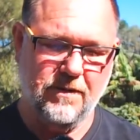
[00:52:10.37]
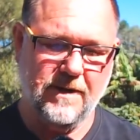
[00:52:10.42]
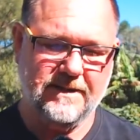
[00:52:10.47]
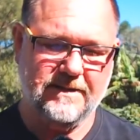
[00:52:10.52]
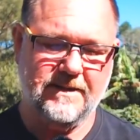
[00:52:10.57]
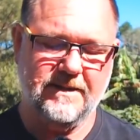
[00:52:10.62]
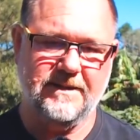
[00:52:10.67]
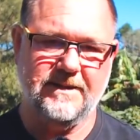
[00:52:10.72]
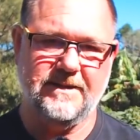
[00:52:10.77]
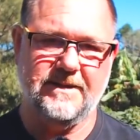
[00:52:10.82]

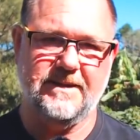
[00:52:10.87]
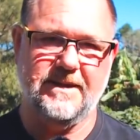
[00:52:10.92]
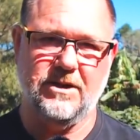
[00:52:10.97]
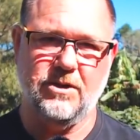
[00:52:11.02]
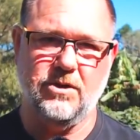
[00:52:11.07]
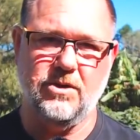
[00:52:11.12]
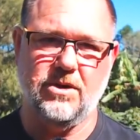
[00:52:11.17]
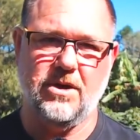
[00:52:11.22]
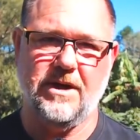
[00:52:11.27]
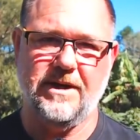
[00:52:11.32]
sort of
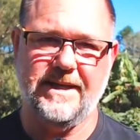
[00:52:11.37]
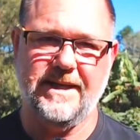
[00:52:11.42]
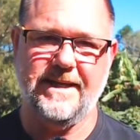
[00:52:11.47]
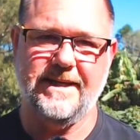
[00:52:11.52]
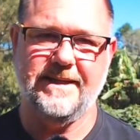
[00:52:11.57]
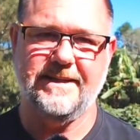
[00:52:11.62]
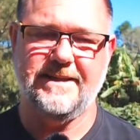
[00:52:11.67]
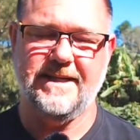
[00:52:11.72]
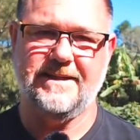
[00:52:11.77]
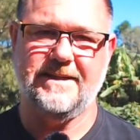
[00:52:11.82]
suppresses the
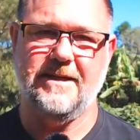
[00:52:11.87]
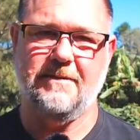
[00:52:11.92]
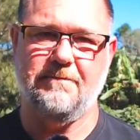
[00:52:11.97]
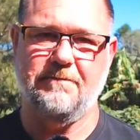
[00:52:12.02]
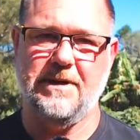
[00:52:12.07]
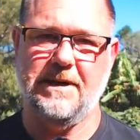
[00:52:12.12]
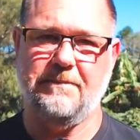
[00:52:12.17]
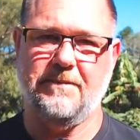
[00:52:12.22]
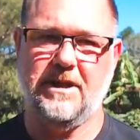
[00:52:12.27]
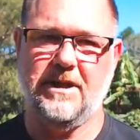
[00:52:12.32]
good
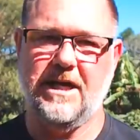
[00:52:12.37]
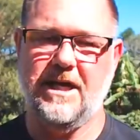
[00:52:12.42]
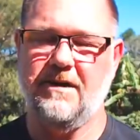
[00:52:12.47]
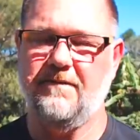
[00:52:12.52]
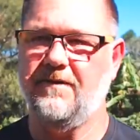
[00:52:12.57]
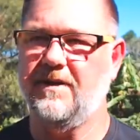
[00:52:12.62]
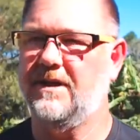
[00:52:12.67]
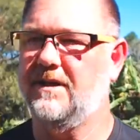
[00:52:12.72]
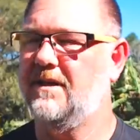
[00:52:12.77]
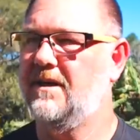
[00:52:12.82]
ideas that some
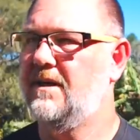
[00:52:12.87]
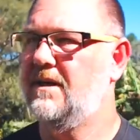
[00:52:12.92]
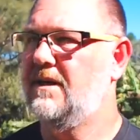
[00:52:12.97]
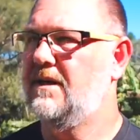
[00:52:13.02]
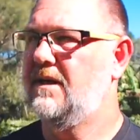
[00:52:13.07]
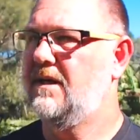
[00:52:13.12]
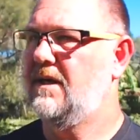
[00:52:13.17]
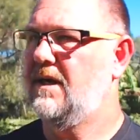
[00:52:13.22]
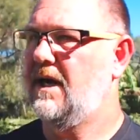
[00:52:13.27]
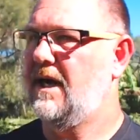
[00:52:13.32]
people have,
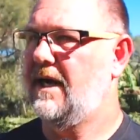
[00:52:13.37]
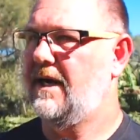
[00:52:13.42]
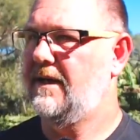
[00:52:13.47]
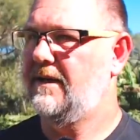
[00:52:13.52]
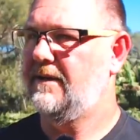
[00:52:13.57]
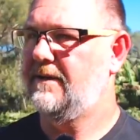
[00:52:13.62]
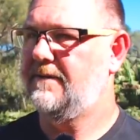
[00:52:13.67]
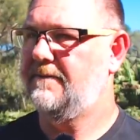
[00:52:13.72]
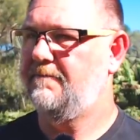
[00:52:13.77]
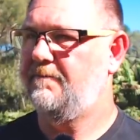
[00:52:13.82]

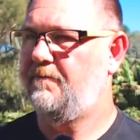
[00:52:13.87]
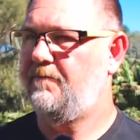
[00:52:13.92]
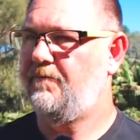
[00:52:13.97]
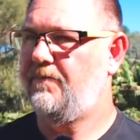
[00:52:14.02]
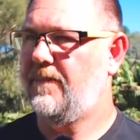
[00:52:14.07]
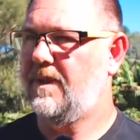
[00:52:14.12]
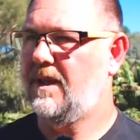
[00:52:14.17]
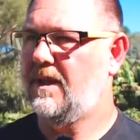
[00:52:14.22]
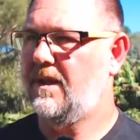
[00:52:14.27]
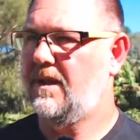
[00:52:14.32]
and
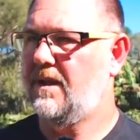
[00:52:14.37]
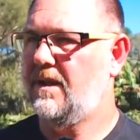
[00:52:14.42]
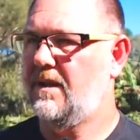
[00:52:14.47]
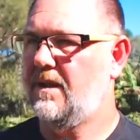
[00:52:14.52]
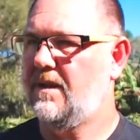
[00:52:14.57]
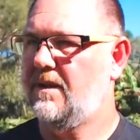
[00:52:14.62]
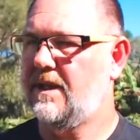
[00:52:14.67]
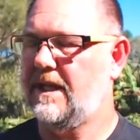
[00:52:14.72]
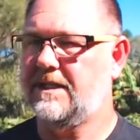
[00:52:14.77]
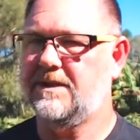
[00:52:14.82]

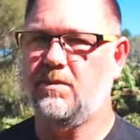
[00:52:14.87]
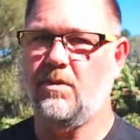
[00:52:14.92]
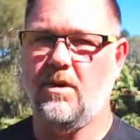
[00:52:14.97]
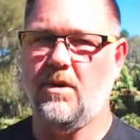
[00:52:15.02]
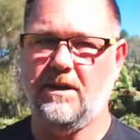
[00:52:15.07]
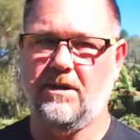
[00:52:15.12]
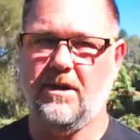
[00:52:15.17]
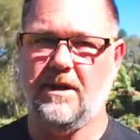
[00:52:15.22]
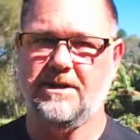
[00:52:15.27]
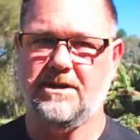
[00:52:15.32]

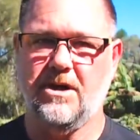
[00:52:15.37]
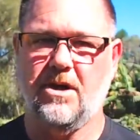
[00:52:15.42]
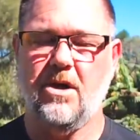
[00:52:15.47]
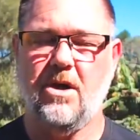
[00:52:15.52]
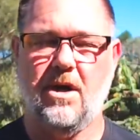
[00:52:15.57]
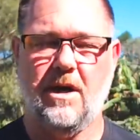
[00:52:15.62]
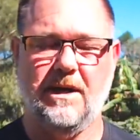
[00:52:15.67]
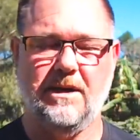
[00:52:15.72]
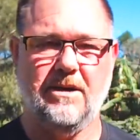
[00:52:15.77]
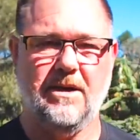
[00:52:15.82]
that's why I like
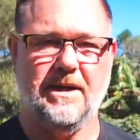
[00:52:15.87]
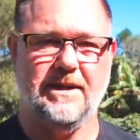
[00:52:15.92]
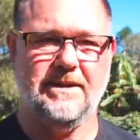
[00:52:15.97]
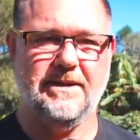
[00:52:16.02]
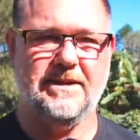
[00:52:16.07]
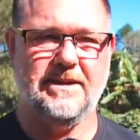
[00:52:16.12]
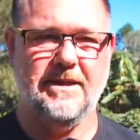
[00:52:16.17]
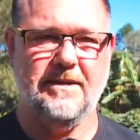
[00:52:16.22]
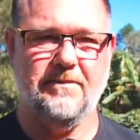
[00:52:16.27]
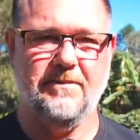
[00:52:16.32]
to
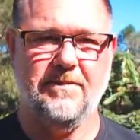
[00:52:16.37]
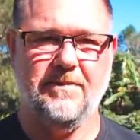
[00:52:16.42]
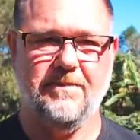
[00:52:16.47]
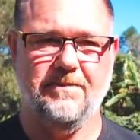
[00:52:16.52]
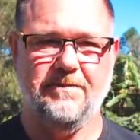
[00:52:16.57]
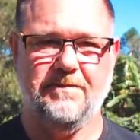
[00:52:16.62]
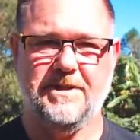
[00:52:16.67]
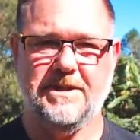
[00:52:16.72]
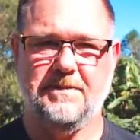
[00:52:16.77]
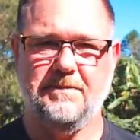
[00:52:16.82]
highlight
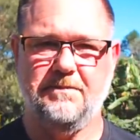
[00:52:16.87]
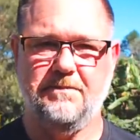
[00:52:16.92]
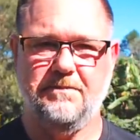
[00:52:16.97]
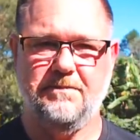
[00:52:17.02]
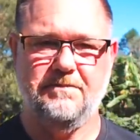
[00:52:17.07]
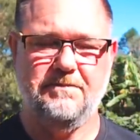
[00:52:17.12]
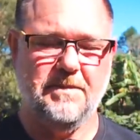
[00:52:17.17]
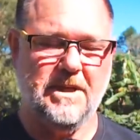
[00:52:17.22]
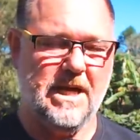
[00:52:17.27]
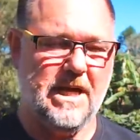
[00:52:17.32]
some
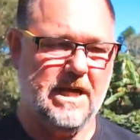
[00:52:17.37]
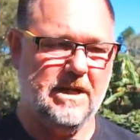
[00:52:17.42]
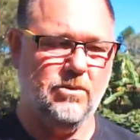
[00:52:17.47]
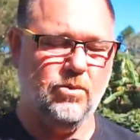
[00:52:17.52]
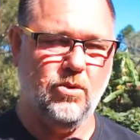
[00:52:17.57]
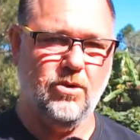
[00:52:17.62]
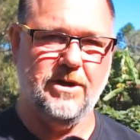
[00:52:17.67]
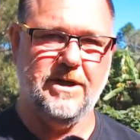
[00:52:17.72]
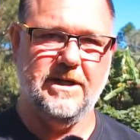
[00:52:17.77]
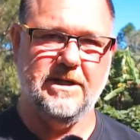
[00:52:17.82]

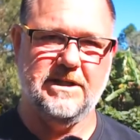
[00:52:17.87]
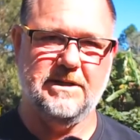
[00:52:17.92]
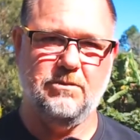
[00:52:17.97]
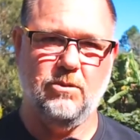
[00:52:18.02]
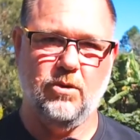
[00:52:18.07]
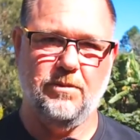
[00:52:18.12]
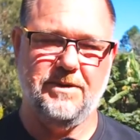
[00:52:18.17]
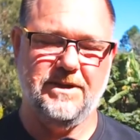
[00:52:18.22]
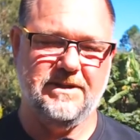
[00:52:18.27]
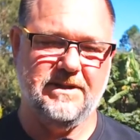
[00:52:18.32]
hardworking
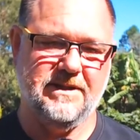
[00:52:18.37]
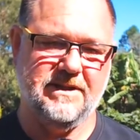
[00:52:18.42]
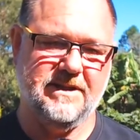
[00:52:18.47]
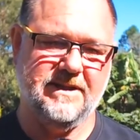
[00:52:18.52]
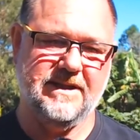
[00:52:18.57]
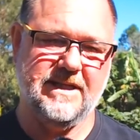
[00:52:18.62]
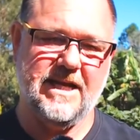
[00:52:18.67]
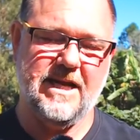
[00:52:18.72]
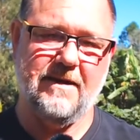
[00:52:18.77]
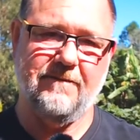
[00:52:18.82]
small
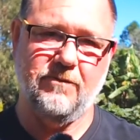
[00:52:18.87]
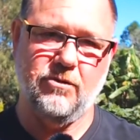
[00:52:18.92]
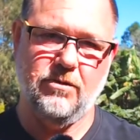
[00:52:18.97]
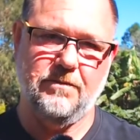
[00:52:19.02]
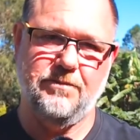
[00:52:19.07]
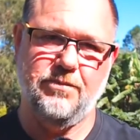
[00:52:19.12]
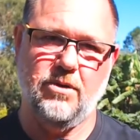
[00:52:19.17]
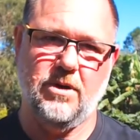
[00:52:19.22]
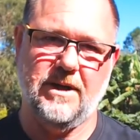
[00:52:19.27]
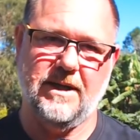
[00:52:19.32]
businesses that have
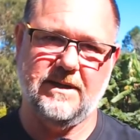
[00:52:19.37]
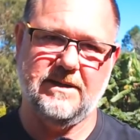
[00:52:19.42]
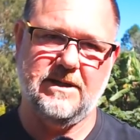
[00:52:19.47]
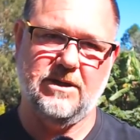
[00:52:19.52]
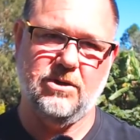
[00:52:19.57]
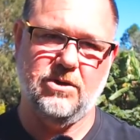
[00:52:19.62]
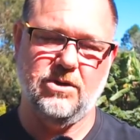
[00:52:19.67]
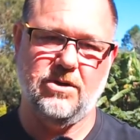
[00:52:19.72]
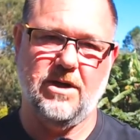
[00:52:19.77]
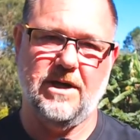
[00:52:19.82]
good products
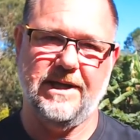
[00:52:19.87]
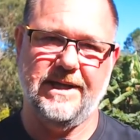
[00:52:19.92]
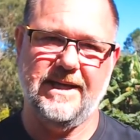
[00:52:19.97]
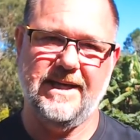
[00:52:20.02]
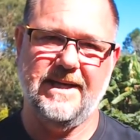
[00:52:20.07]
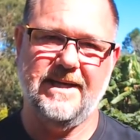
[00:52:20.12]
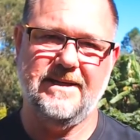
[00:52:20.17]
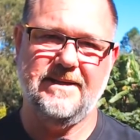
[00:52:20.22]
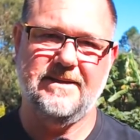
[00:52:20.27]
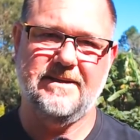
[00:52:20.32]
and good
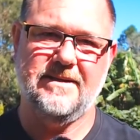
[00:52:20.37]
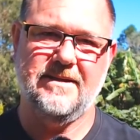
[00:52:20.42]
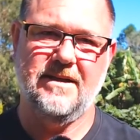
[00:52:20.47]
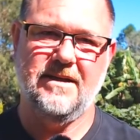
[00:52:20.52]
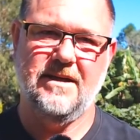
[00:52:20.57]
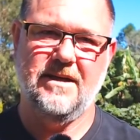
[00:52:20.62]
ideas